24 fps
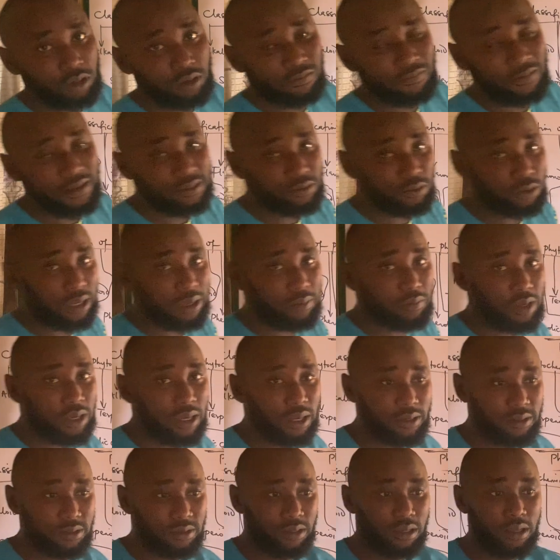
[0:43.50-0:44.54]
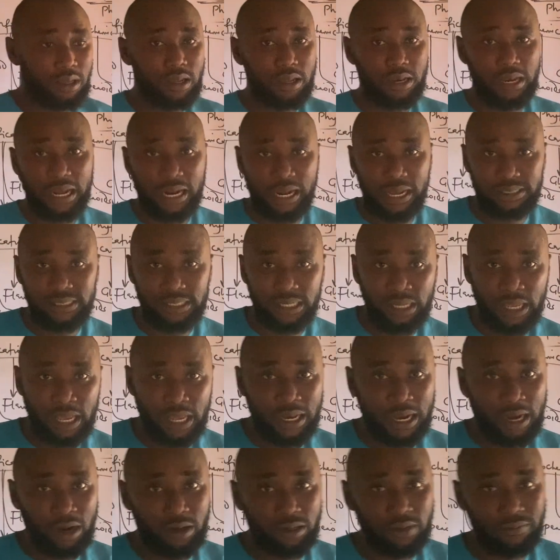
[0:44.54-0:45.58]
of phytochemicals. Like I said
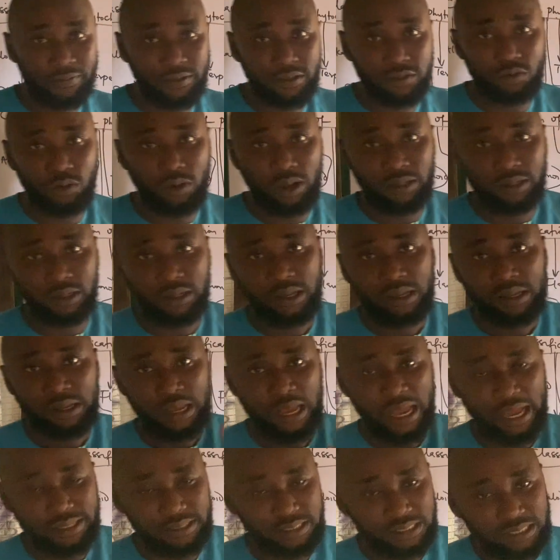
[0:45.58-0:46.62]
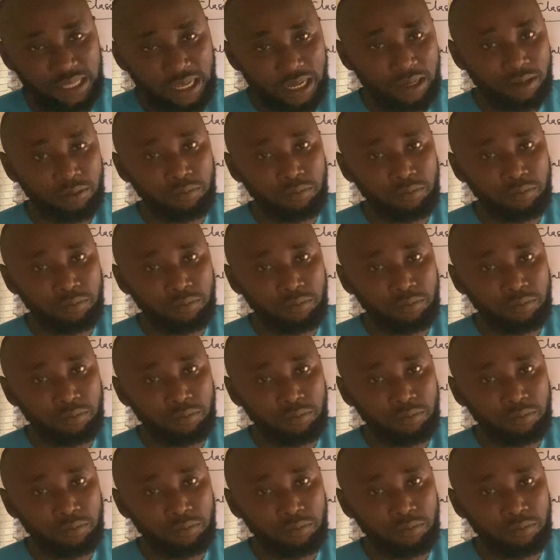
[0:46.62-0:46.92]
earlier on the phase 1, I said that